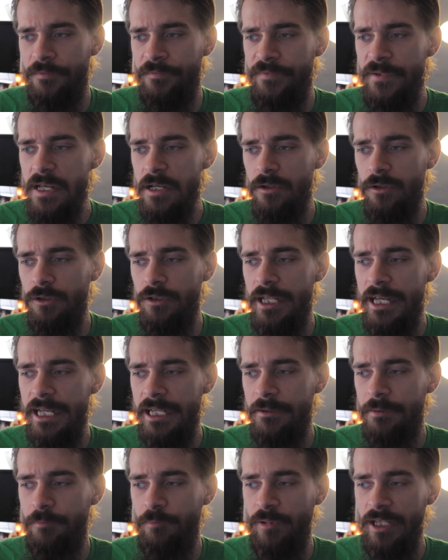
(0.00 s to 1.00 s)
feel
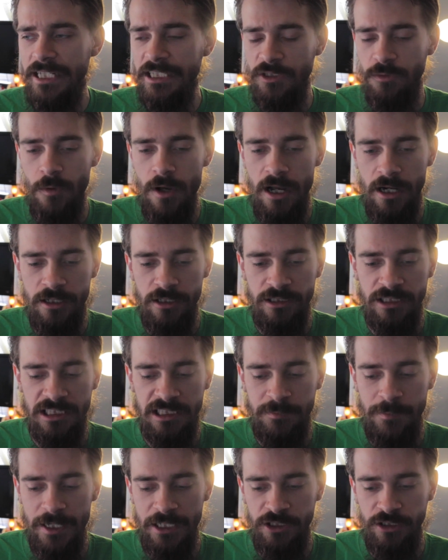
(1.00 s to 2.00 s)
like planeswalkers,
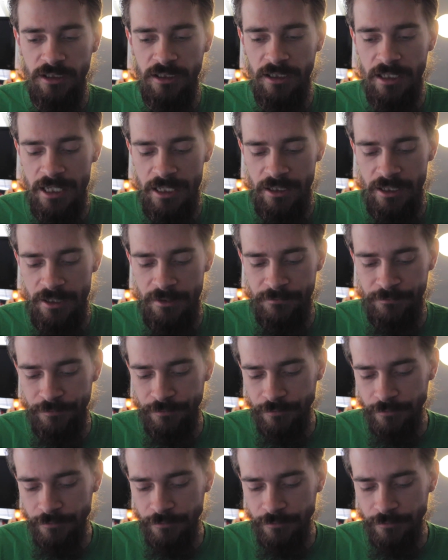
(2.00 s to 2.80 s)
especially lately,